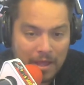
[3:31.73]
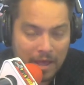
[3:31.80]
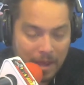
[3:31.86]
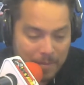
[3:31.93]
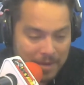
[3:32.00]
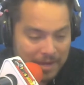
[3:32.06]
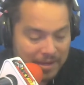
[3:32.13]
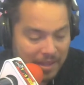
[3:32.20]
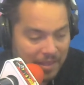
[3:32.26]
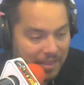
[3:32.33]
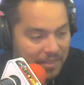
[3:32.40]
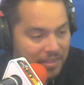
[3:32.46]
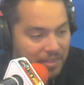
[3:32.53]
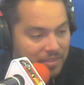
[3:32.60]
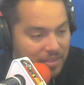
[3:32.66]

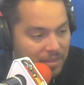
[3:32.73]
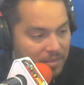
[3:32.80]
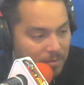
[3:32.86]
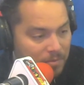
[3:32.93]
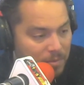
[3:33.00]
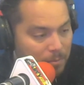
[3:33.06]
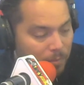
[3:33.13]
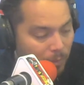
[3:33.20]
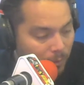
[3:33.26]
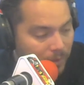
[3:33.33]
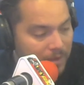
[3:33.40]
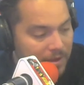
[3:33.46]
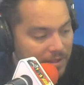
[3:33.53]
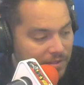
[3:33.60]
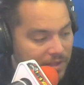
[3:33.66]
the
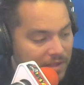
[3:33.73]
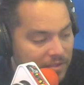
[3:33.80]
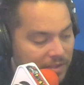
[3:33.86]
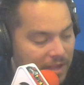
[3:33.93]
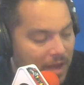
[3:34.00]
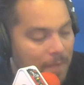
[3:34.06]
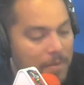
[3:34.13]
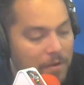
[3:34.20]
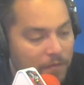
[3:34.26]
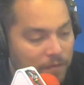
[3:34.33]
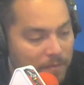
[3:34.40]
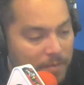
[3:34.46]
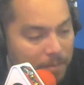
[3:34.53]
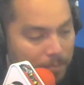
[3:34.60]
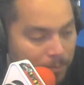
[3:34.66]
bulliness is coming
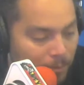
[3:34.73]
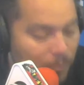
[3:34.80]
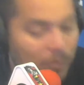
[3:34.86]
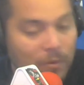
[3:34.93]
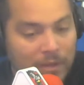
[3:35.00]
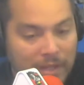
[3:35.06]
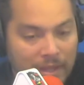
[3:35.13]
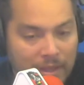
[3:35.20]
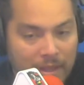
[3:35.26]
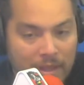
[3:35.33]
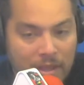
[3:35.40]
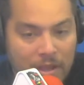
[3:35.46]
from the bully